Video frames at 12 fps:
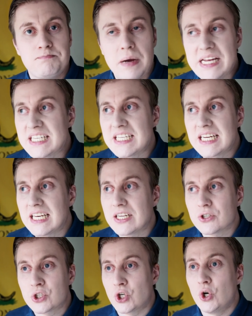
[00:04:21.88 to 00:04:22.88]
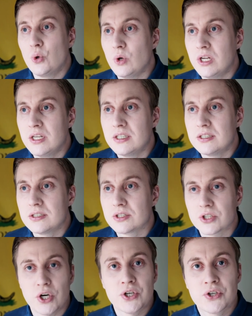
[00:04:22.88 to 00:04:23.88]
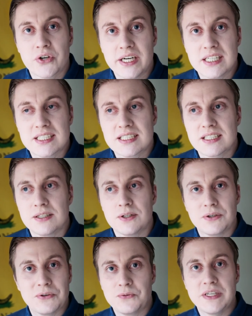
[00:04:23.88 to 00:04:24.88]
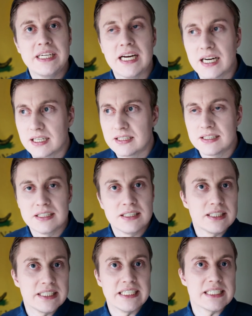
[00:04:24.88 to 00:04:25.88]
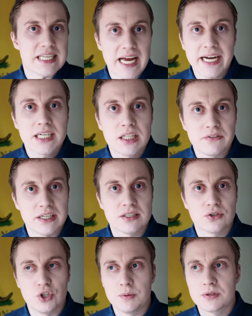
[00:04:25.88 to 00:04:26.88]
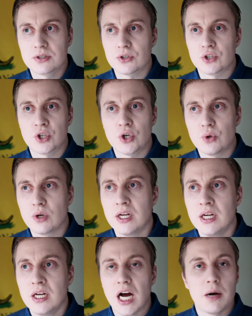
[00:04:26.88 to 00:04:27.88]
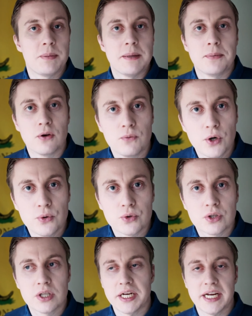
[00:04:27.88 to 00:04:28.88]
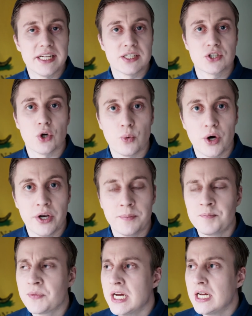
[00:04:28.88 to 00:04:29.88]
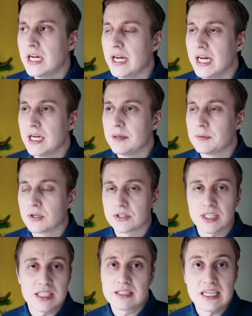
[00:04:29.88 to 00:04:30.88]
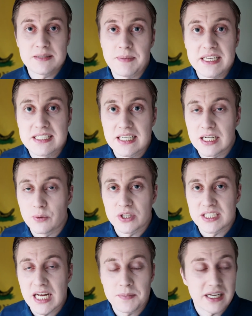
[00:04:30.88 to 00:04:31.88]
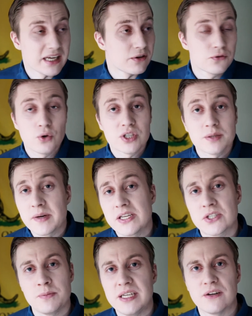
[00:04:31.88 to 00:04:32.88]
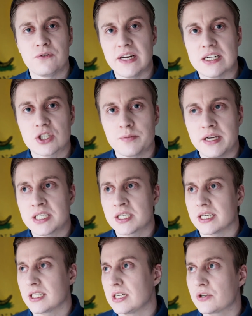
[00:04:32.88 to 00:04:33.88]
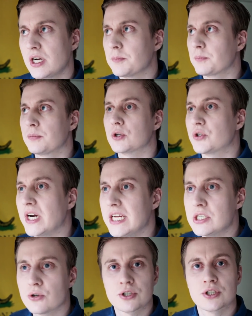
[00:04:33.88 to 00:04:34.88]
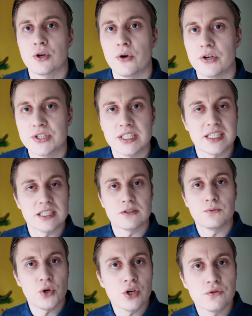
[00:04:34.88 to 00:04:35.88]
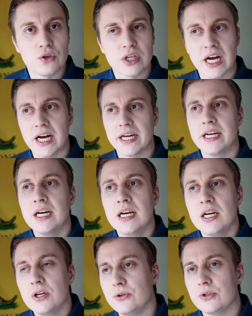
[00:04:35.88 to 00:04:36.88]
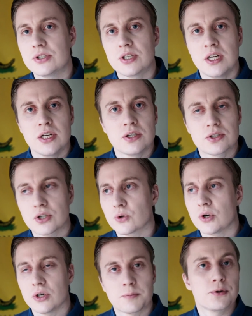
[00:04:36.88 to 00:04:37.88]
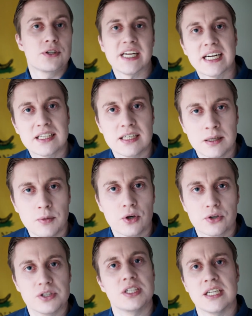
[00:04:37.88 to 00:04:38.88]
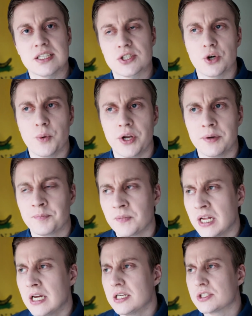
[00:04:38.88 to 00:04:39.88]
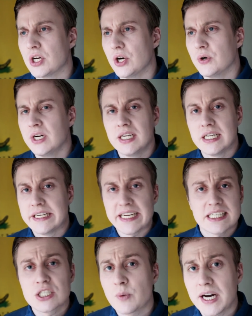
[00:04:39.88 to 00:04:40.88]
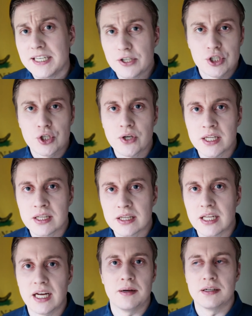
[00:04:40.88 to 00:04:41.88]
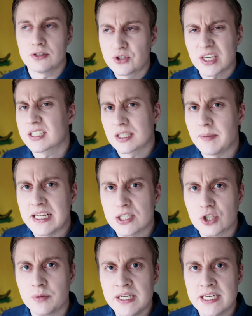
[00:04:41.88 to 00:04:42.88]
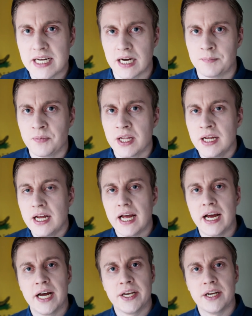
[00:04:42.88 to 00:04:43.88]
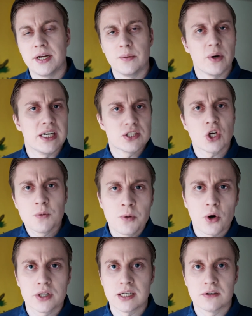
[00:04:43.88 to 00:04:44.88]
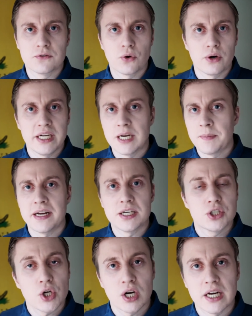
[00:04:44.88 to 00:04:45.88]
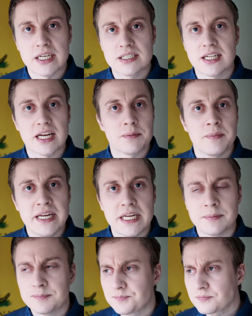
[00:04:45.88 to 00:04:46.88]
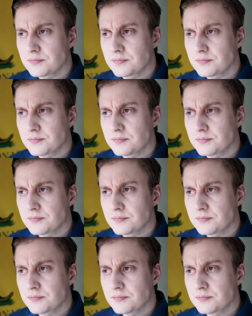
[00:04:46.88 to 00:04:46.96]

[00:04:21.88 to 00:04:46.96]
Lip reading: basically control countries via these activist groups, control how people vote and so on. Because that's basically what is happening. And of course the mainstream media fails to mention that, and I try and portray George Soros as this wonderful guy who's so-called protecting democracy and so on. So that is why you shouldn't trust the mainstream media, and why it's so important for independent journalists like me